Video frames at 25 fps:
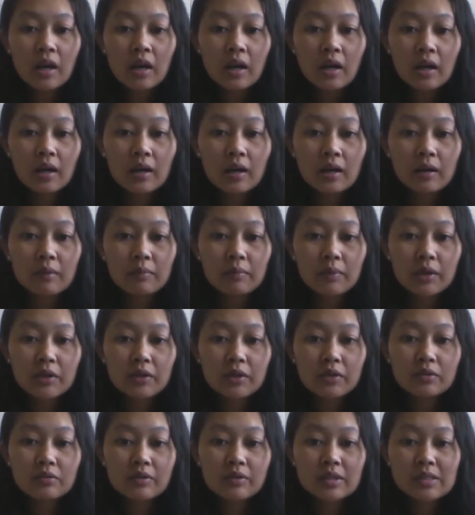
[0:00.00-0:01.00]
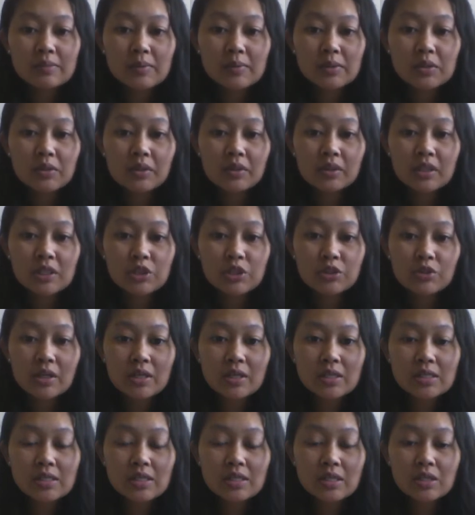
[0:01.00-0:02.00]
acute respiratory distress
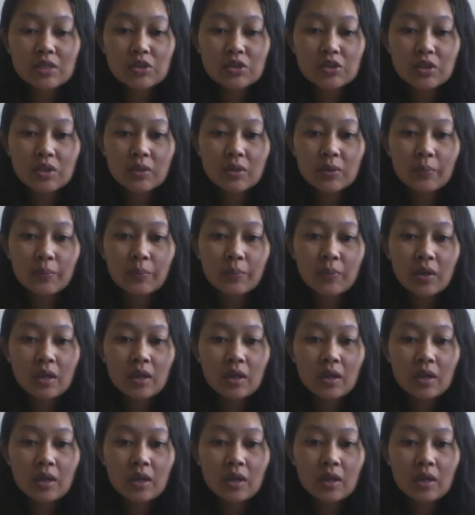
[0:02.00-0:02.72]
syndrome,